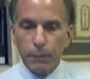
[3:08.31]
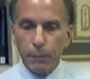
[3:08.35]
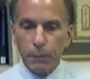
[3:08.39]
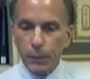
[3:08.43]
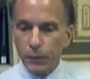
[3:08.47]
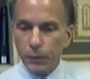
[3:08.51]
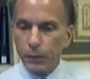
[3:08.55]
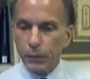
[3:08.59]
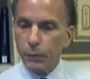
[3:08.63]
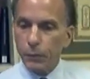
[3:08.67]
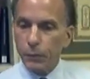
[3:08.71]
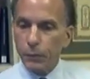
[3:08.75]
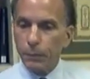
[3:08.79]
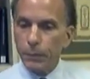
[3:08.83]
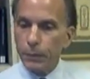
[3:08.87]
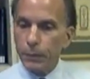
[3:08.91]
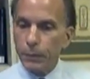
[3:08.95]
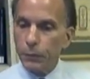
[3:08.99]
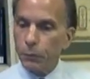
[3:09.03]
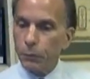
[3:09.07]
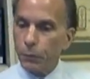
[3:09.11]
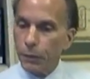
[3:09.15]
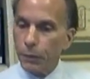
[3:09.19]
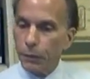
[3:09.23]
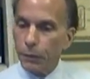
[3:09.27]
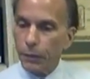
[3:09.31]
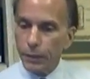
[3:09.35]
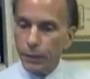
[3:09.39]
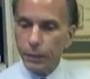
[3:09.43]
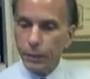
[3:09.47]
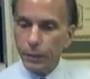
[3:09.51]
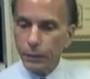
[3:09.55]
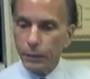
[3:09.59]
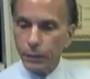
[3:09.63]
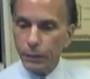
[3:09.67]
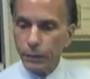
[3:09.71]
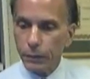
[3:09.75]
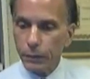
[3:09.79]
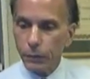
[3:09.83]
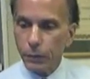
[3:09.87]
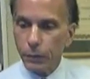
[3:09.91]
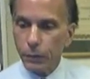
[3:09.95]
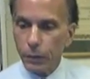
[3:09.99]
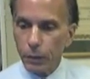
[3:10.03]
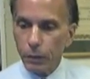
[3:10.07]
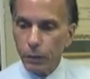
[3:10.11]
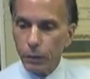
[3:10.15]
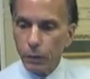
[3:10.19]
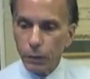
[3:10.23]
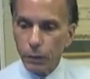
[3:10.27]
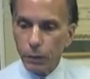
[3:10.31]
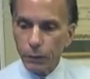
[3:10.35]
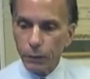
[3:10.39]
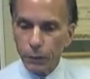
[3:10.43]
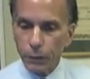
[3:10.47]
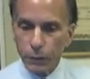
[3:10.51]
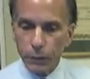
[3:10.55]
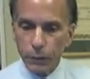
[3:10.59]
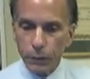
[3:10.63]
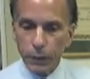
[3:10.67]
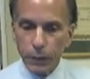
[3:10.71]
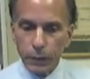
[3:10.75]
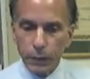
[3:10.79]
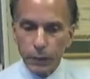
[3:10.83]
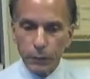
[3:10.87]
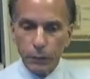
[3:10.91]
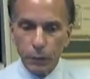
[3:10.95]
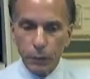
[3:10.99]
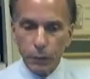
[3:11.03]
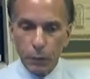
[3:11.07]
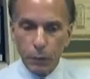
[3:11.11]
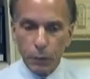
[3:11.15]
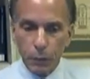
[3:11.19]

Participants with an illness or disease